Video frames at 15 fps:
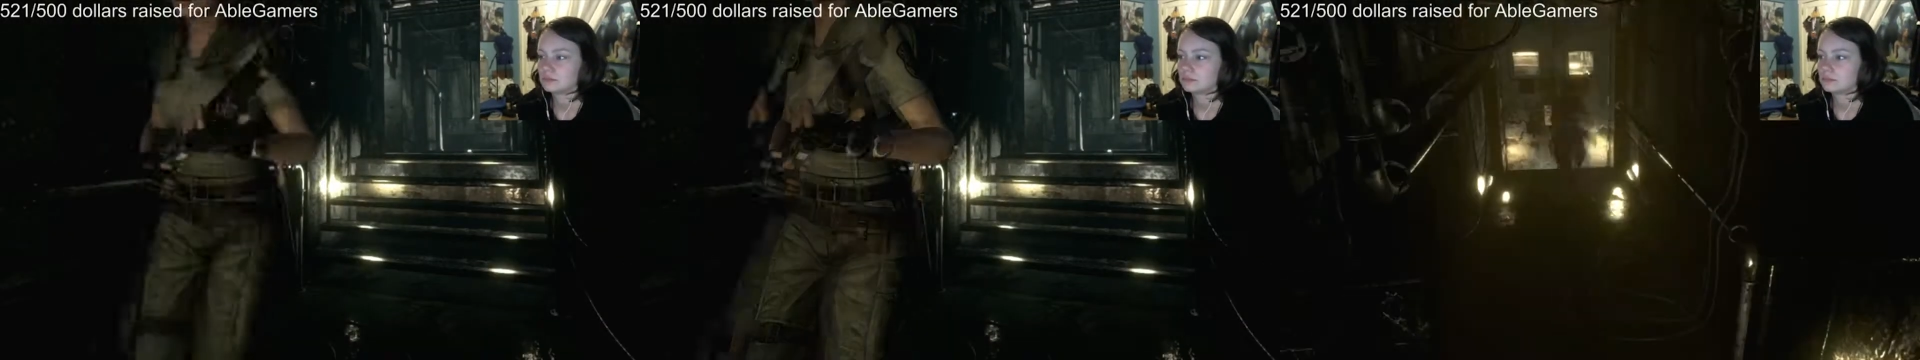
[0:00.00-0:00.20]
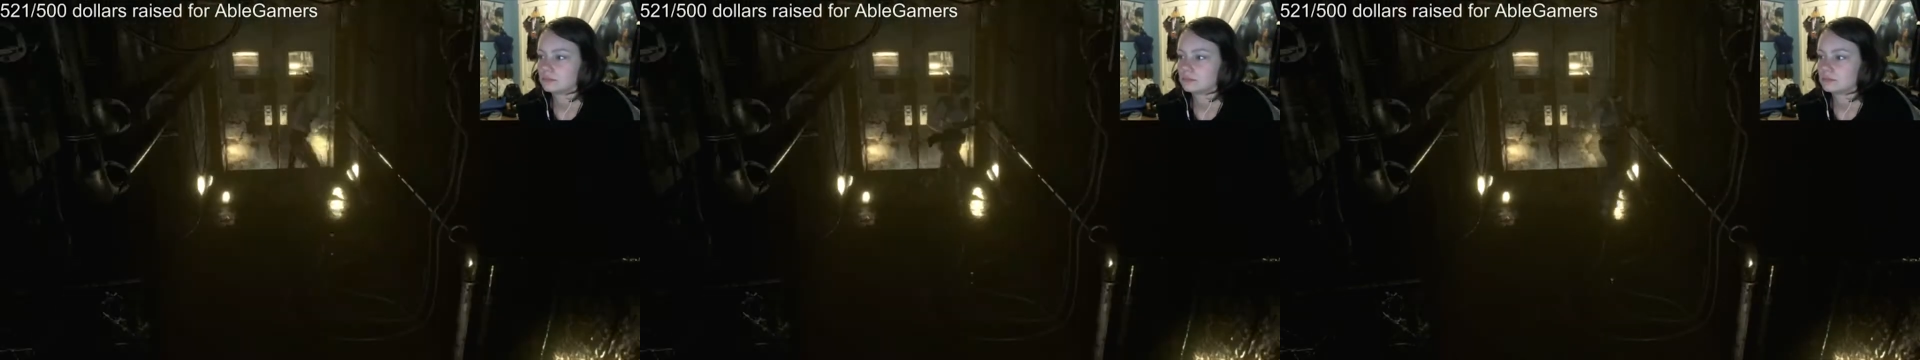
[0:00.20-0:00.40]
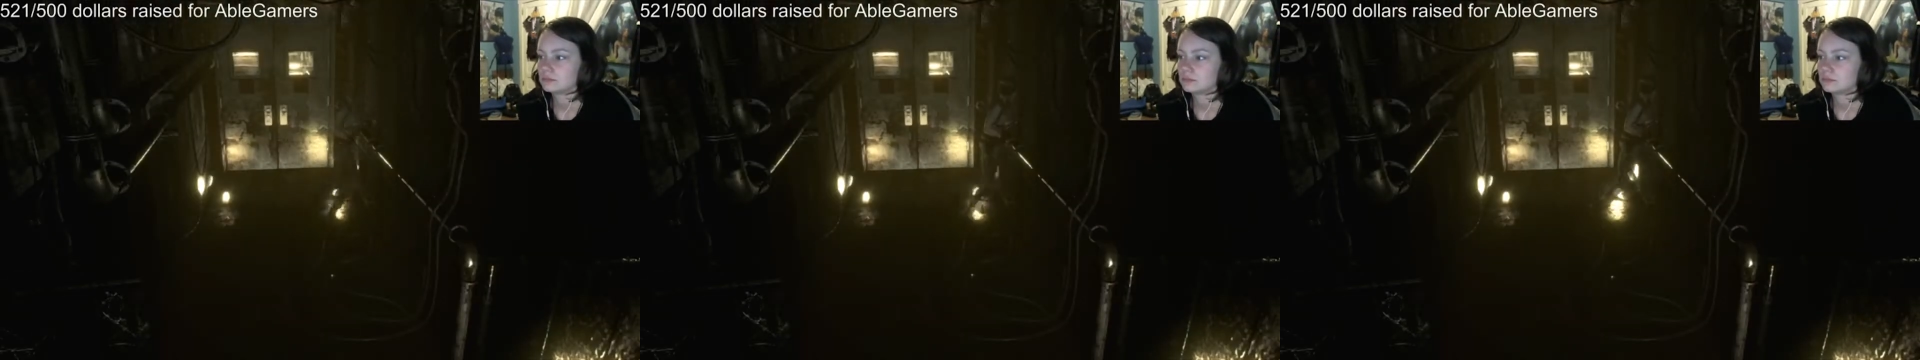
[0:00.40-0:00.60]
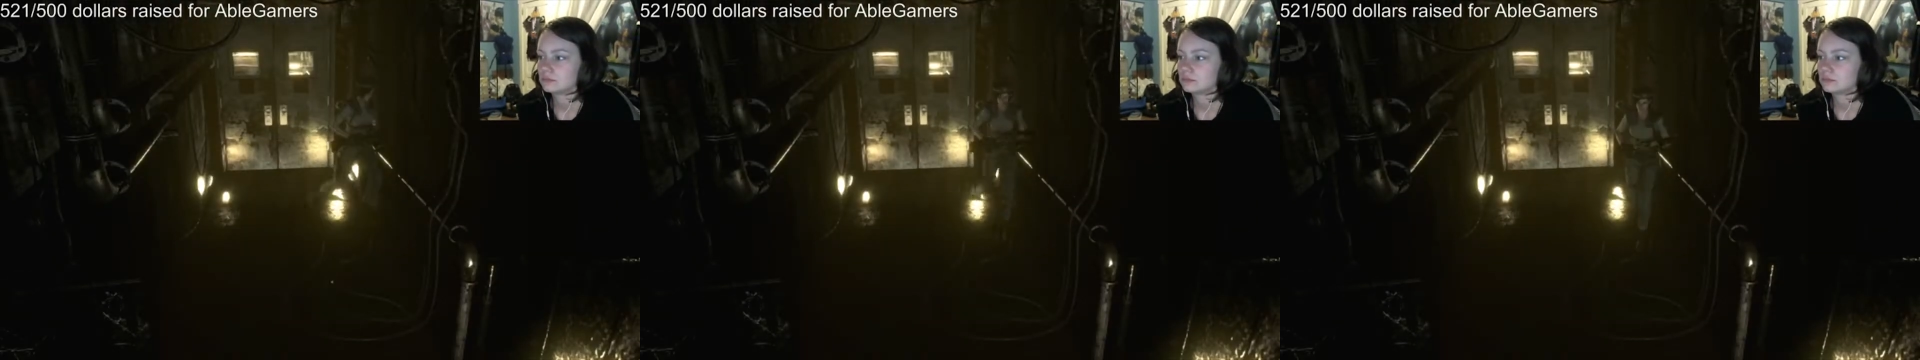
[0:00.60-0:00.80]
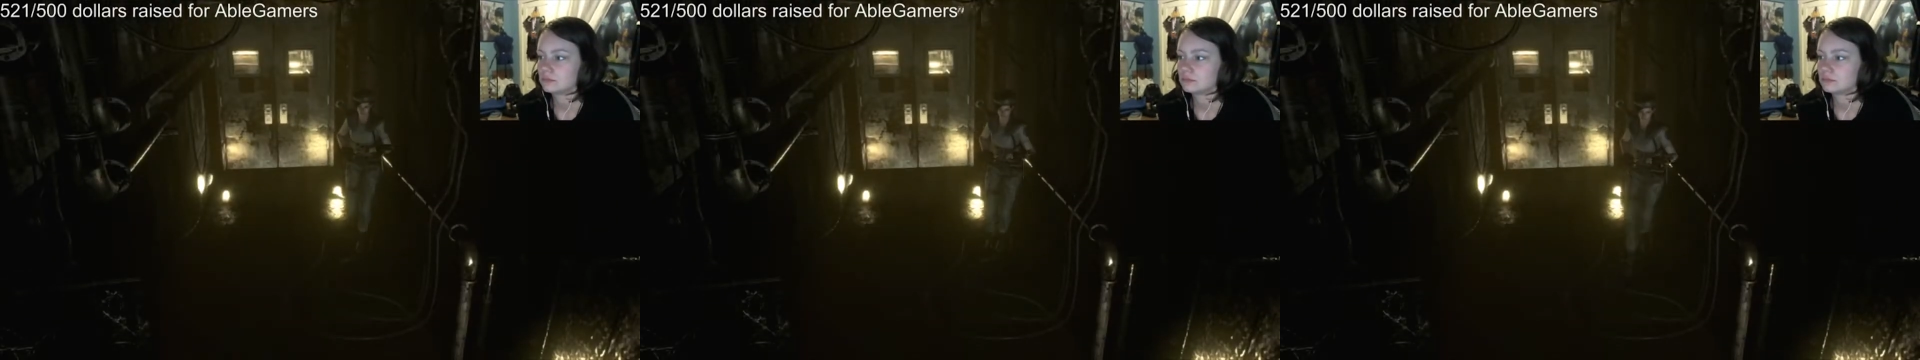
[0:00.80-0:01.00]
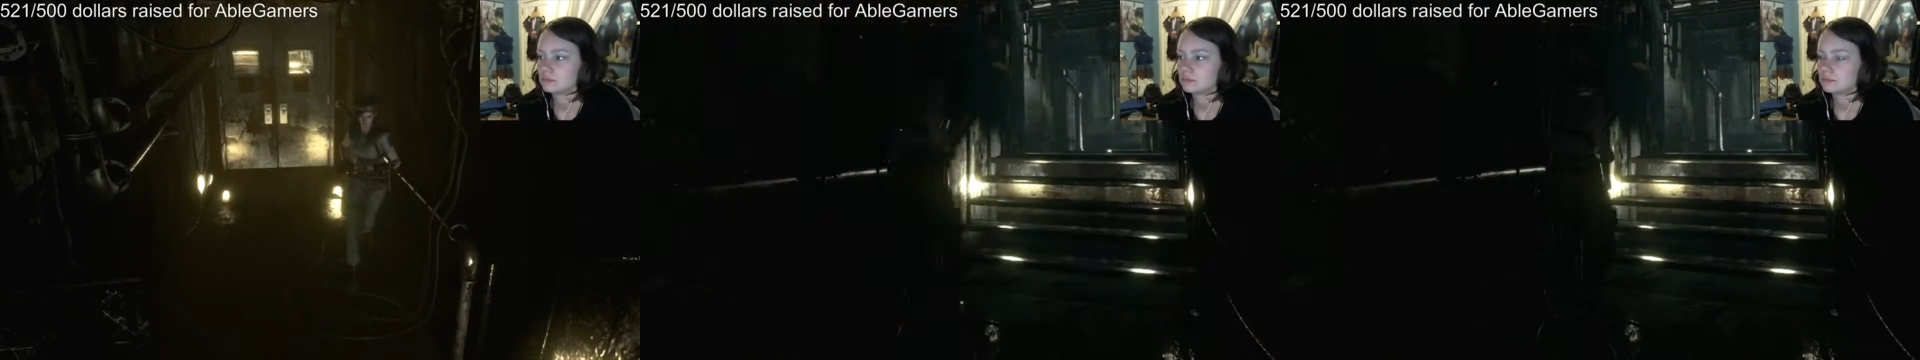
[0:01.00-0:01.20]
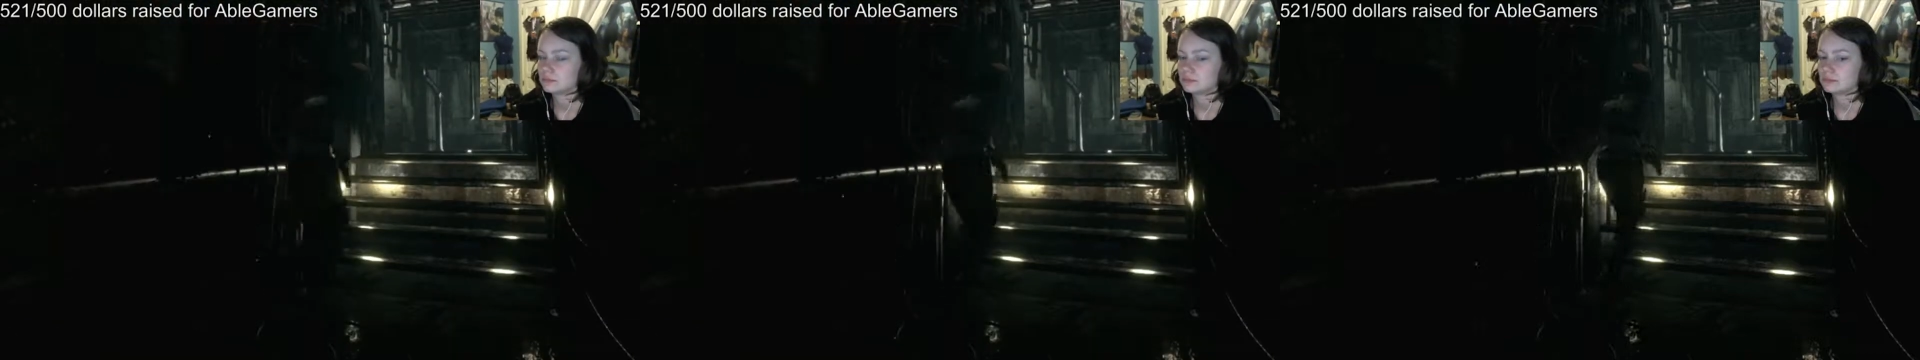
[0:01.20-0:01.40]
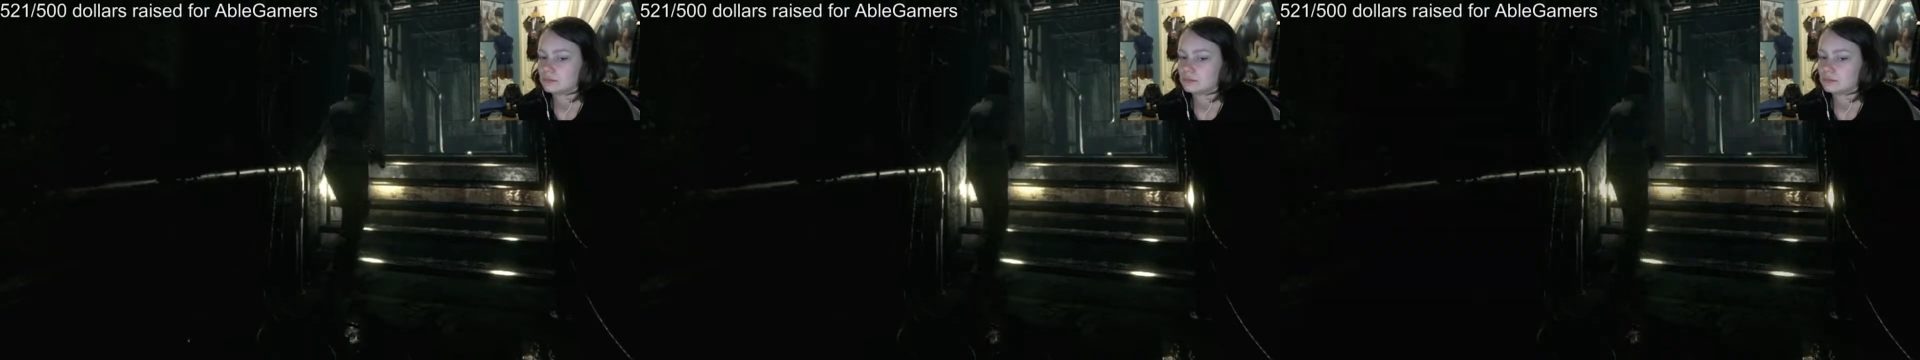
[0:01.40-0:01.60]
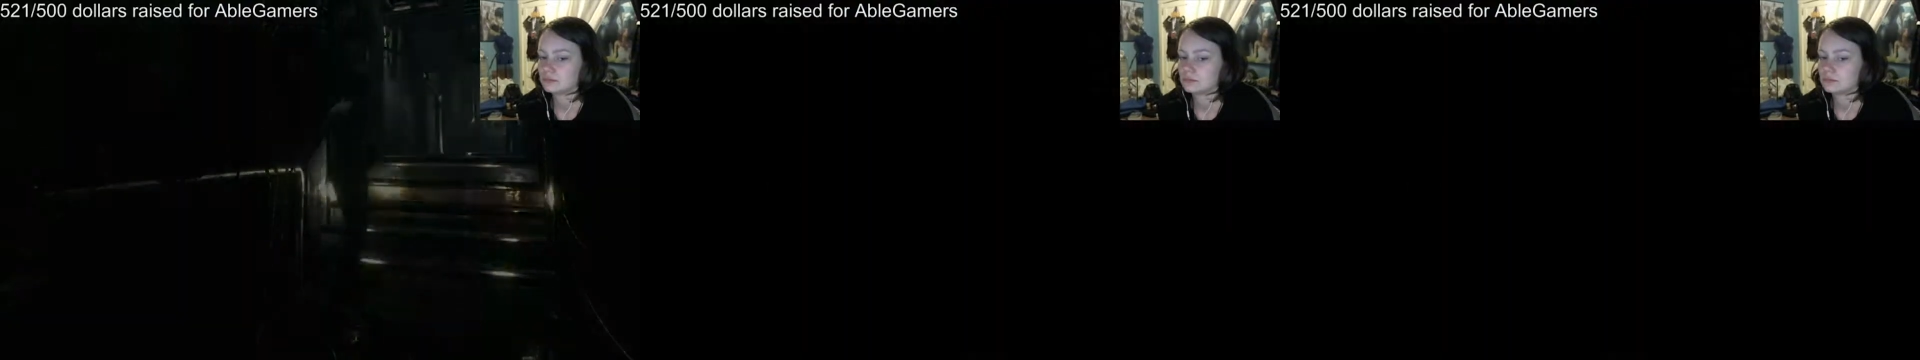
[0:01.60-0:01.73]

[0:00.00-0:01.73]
(silence)